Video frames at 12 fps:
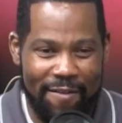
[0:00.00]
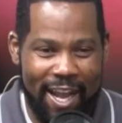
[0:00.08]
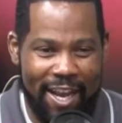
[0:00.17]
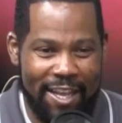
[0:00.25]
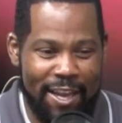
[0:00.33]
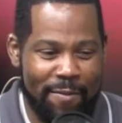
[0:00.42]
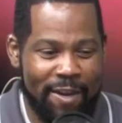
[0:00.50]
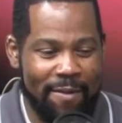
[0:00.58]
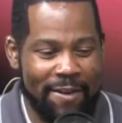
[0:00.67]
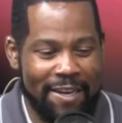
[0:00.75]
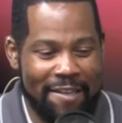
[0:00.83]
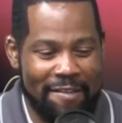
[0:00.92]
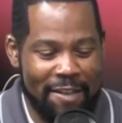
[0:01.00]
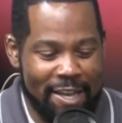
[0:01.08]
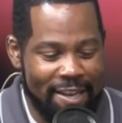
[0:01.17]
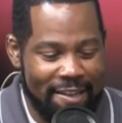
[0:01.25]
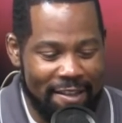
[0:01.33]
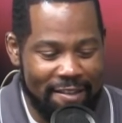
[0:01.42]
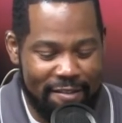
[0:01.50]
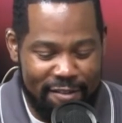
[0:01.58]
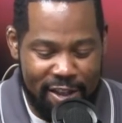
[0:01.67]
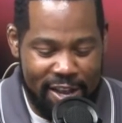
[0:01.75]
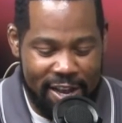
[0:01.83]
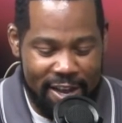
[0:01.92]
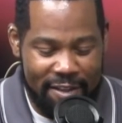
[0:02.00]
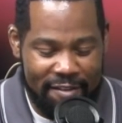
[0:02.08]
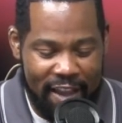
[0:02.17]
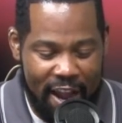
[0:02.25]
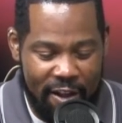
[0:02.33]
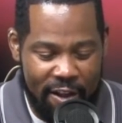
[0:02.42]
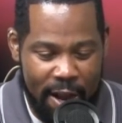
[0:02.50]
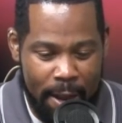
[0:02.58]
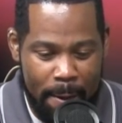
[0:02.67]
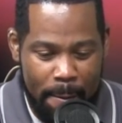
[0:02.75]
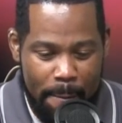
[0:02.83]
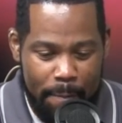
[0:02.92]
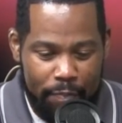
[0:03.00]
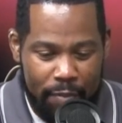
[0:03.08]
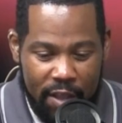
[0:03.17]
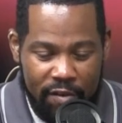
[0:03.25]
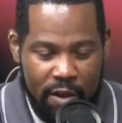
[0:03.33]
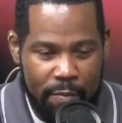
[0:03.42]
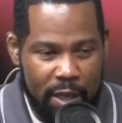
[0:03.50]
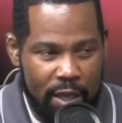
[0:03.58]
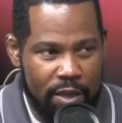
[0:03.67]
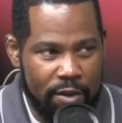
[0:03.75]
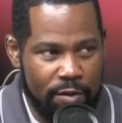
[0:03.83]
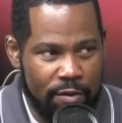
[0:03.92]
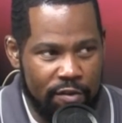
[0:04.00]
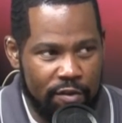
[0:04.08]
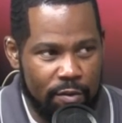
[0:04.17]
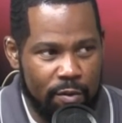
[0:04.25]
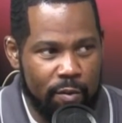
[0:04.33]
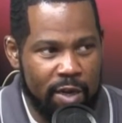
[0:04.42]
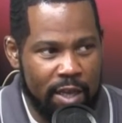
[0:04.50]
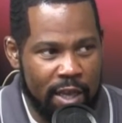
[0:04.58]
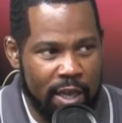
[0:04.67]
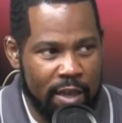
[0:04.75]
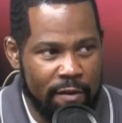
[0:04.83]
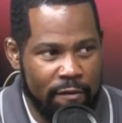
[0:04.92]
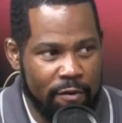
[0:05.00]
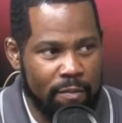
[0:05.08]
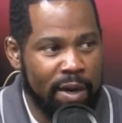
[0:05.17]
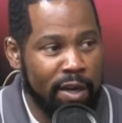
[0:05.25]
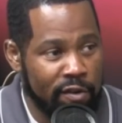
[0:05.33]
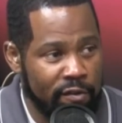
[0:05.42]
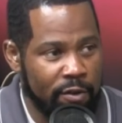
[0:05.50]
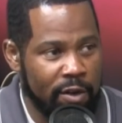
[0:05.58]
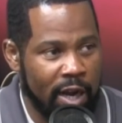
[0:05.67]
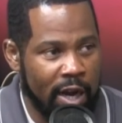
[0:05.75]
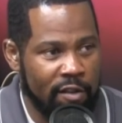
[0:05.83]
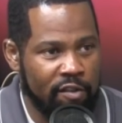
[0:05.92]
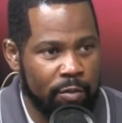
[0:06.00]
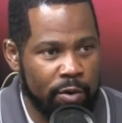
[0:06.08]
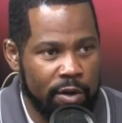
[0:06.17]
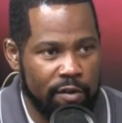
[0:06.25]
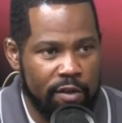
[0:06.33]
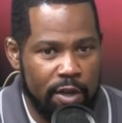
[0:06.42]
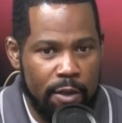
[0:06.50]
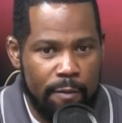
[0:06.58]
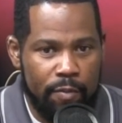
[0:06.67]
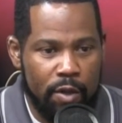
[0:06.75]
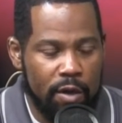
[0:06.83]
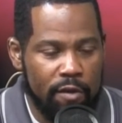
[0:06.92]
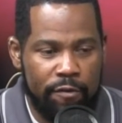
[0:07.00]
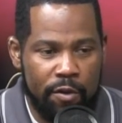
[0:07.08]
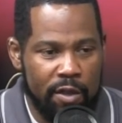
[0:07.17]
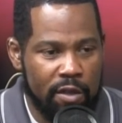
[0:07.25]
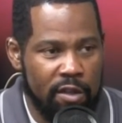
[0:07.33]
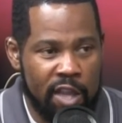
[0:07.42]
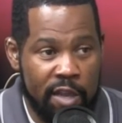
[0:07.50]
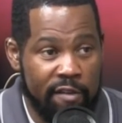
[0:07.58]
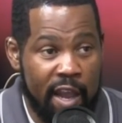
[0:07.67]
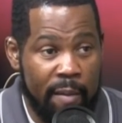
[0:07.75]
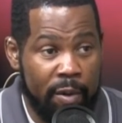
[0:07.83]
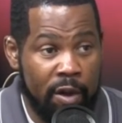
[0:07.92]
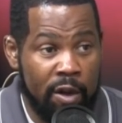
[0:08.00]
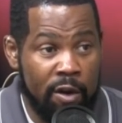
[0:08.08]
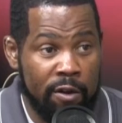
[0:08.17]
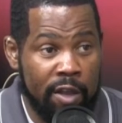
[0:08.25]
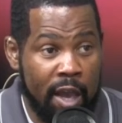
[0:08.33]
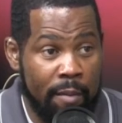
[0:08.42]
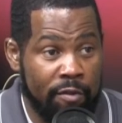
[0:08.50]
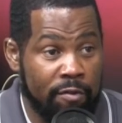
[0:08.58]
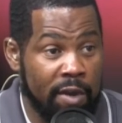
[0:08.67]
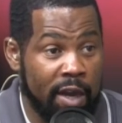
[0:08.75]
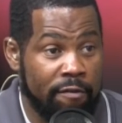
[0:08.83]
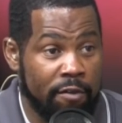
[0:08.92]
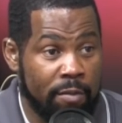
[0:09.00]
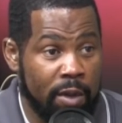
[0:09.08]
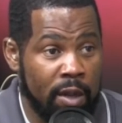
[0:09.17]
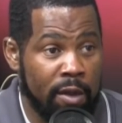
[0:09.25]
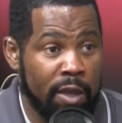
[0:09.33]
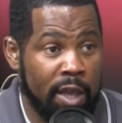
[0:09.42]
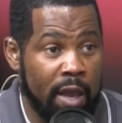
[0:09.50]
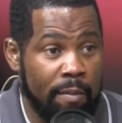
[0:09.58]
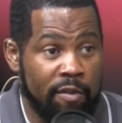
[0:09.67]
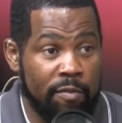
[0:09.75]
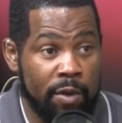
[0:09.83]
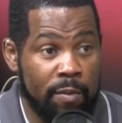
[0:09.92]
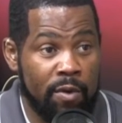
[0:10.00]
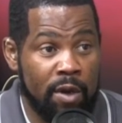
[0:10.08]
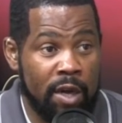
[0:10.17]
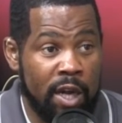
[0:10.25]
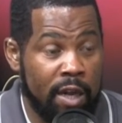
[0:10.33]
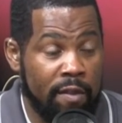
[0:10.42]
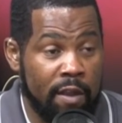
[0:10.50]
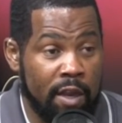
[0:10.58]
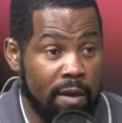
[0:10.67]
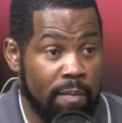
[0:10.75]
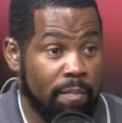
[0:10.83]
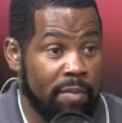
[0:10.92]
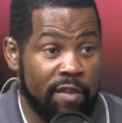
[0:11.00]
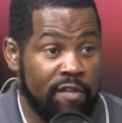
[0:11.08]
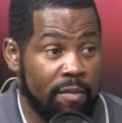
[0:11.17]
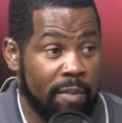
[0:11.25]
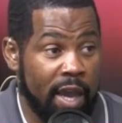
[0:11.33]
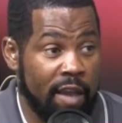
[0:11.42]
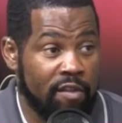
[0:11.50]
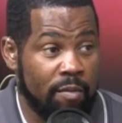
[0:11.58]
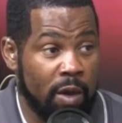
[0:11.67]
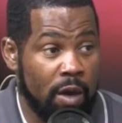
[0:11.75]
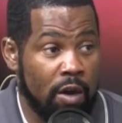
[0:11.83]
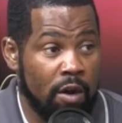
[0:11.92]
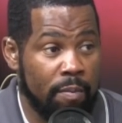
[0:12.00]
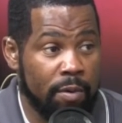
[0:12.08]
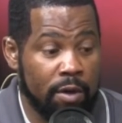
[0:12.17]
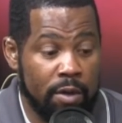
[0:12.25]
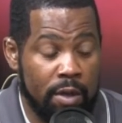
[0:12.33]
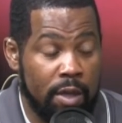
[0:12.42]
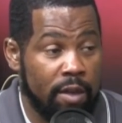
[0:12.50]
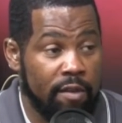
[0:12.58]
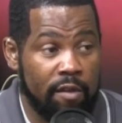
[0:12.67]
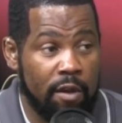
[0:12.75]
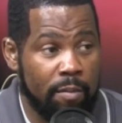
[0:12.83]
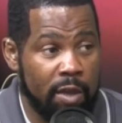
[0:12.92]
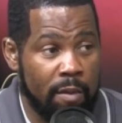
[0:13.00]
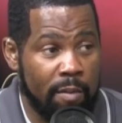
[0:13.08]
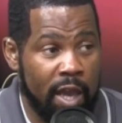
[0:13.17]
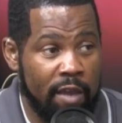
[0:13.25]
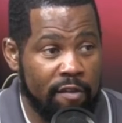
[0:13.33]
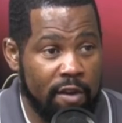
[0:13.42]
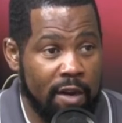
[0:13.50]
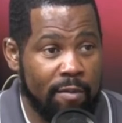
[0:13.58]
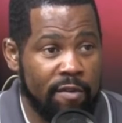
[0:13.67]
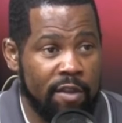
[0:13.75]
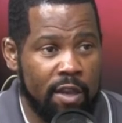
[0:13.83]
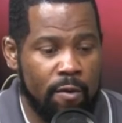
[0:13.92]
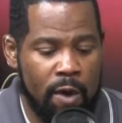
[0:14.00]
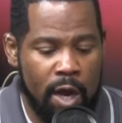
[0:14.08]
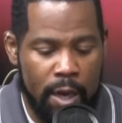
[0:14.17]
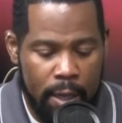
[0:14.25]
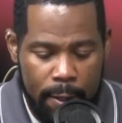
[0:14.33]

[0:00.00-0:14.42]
Valley upcoming this this uh, Saturday. It's going to be a huge weekend for Bakersfield College sports. You know, a few other things happening on campus. We got football on mm -hmm. campus, mm-hmm. but more than anything, the BC basketball opener is going to be amazing, and I'm going to tell you why.